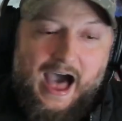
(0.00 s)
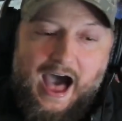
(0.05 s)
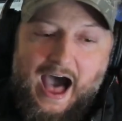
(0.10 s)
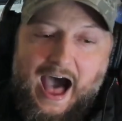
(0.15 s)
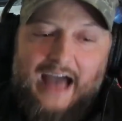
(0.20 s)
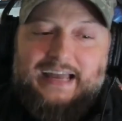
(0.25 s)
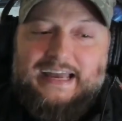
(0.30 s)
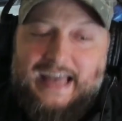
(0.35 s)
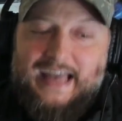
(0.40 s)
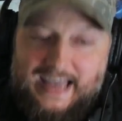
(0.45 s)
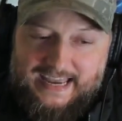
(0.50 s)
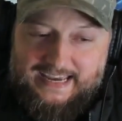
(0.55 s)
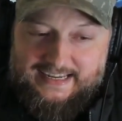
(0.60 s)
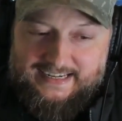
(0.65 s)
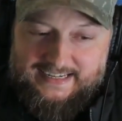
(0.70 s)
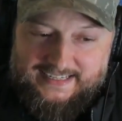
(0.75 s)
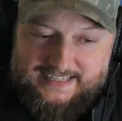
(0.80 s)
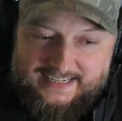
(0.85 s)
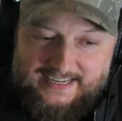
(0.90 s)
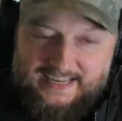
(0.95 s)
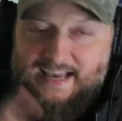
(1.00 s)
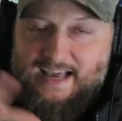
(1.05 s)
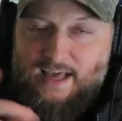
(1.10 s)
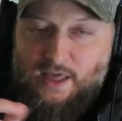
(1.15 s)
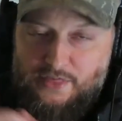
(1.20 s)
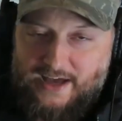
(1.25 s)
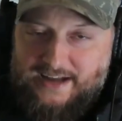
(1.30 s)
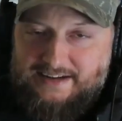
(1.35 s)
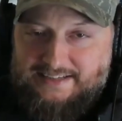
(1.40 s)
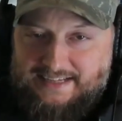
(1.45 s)
I hated
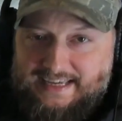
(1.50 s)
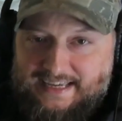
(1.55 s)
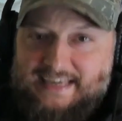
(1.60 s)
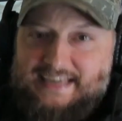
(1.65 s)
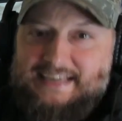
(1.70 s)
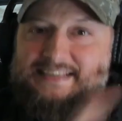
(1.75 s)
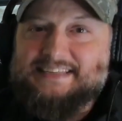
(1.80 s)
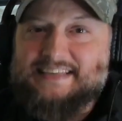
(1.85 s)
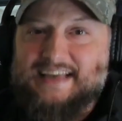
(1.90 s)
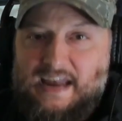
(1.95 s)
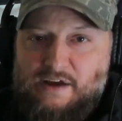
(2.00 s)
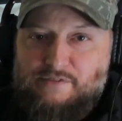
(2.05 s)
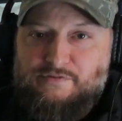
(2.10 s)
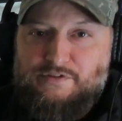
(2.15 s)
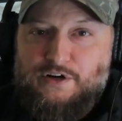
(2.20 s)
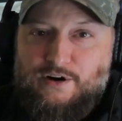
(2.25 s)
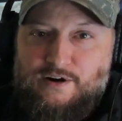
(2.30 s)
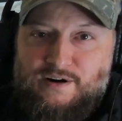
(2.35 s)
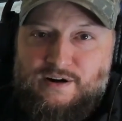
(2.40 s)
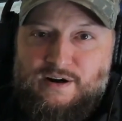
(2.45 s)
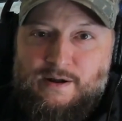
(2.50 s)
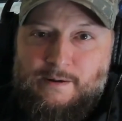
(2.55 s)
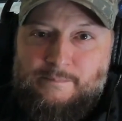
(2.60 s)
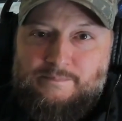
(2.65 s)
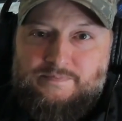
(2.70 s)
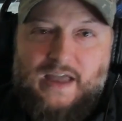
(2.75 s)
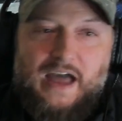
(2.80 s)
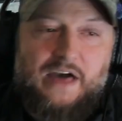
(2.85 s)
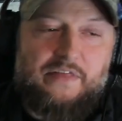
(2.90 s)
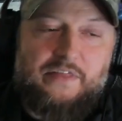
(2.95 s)
that Dickie saved her,
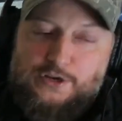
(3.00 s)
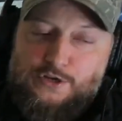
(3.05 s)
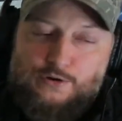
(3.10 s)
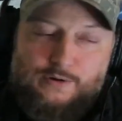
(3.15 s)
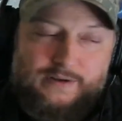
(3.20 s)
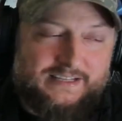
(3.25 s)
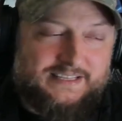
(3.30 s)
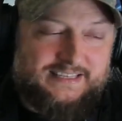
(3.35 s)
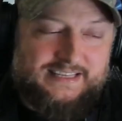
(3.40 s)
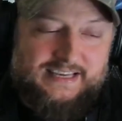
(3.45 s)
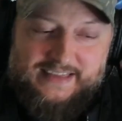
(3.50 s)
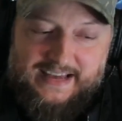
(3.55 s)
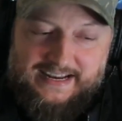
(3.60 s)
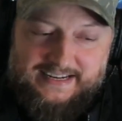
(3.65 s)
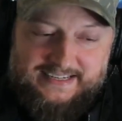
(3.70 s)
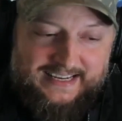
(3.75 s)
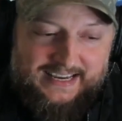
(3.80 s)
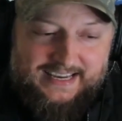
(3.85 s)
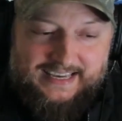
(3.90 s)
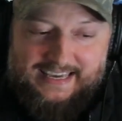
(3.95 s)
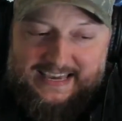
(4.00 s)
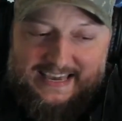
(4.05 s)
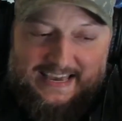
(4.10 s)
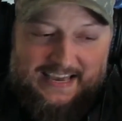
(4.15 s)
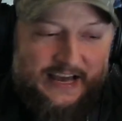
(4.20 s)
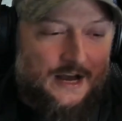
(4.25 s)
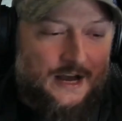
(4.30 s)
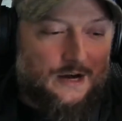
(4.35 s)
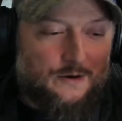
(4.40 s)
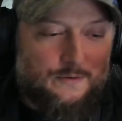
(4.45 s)
and then you could see that
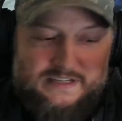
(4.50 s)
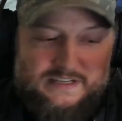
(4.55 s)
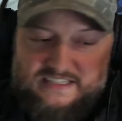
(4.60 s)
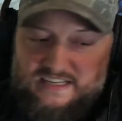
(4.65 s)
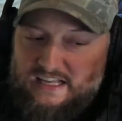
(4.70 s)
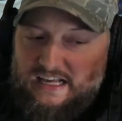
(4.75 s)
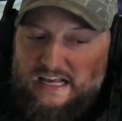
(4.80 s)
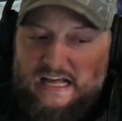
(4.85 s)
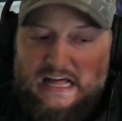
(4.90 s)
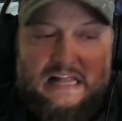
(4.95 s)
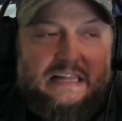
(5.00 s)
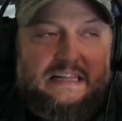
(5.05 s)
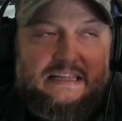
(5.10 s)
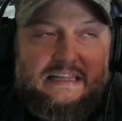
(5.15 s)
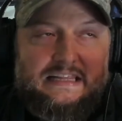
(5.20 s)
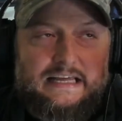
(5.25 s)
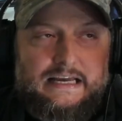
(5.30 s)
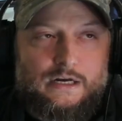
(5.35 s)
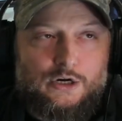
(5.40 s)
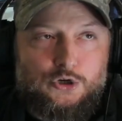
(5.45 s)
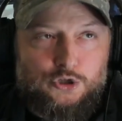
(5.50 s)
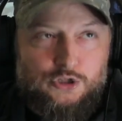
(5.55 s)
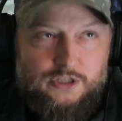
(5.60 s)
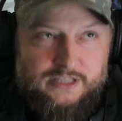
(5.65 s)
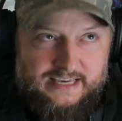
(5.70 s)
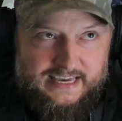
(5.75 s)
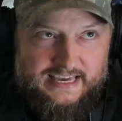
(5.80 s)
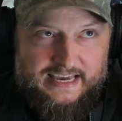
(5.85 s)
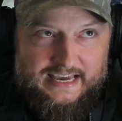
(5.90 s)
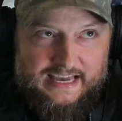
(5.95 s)
Dickie was
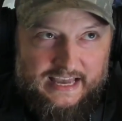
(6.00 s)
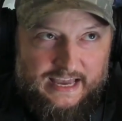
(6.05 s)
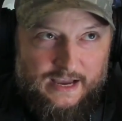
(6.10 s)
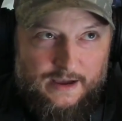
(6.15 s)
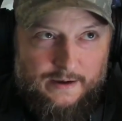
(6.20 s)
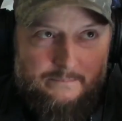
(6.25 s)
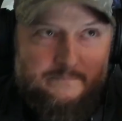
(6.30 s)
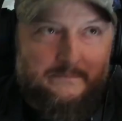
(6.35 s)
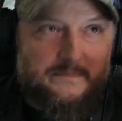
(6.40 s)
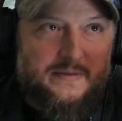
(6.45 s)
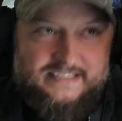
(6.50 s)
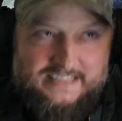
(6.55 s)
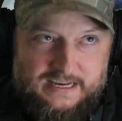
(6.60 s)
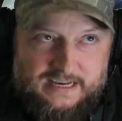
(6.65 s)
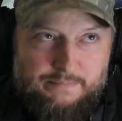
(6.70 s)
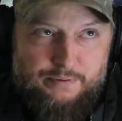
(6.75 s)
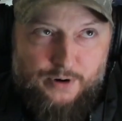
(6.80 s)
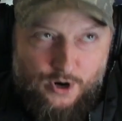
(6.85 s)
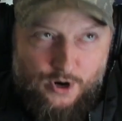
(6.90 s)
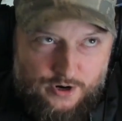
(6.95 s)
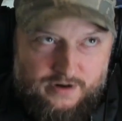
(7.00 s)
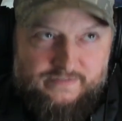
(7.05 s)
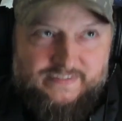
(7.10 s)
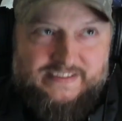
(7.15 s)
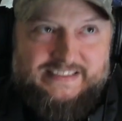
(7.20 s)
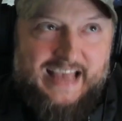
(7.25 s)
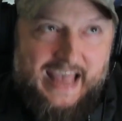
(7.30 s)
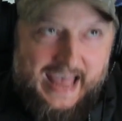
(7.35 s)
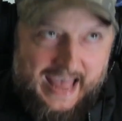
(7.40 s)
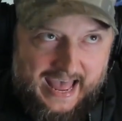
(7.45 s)
clearly missing part of
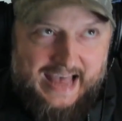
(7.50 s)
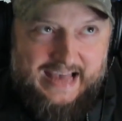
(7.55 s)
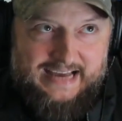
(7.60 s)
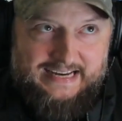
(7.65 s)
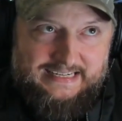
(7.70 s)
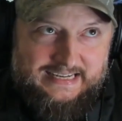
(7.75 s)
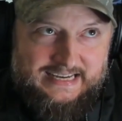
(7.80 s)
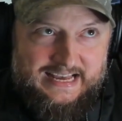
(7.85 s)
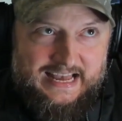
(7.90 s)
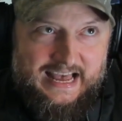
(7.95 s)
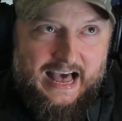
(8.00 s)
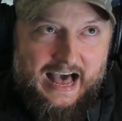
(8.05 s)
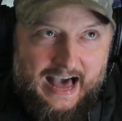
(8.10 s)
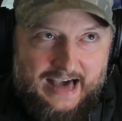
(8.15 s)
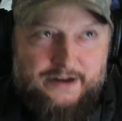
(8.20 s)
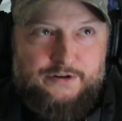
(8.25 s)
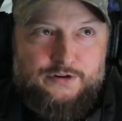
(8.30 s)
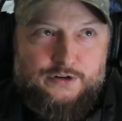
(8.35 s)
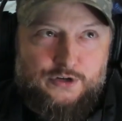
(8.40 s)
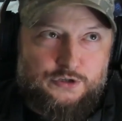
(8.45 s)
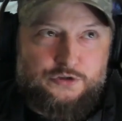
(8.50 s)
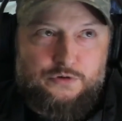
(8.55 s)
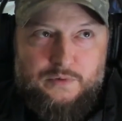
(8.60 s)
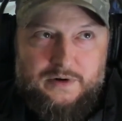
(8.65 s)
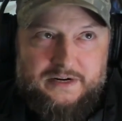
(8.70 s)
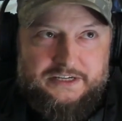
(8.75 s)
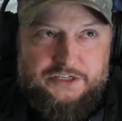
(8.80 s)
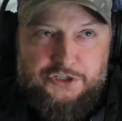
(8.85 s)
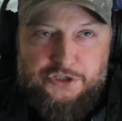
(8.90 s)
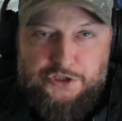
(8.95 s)
his head. I don't know to
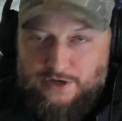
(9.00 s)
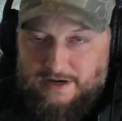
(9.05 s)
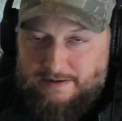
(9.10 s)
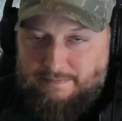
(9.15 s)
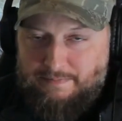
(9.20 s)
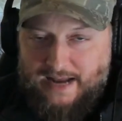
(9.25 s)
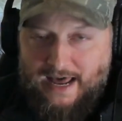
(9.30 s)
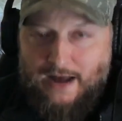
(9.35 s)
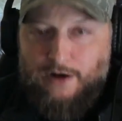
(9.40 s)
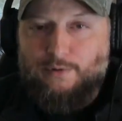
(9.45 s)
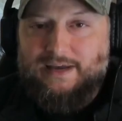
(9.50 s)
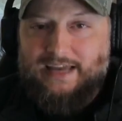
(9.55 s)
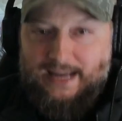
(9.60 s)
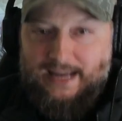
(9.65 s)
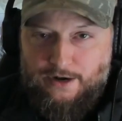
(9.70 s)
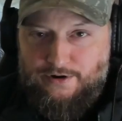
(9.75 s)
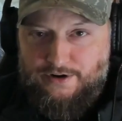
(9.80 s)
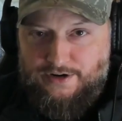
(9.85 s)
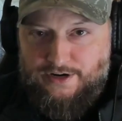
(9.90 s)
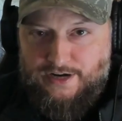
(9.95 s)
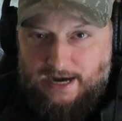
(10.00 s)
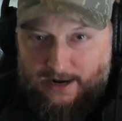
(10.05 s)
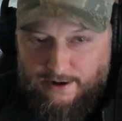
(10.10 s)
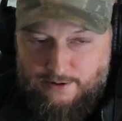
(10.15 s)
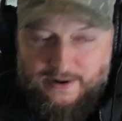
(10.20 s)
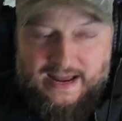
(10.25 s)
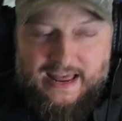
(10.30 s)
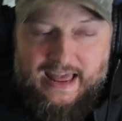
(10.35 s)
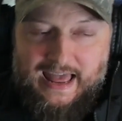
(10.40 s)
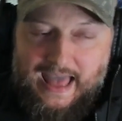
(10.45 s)
what extreme, but I don't care to
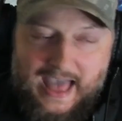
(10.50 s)
know.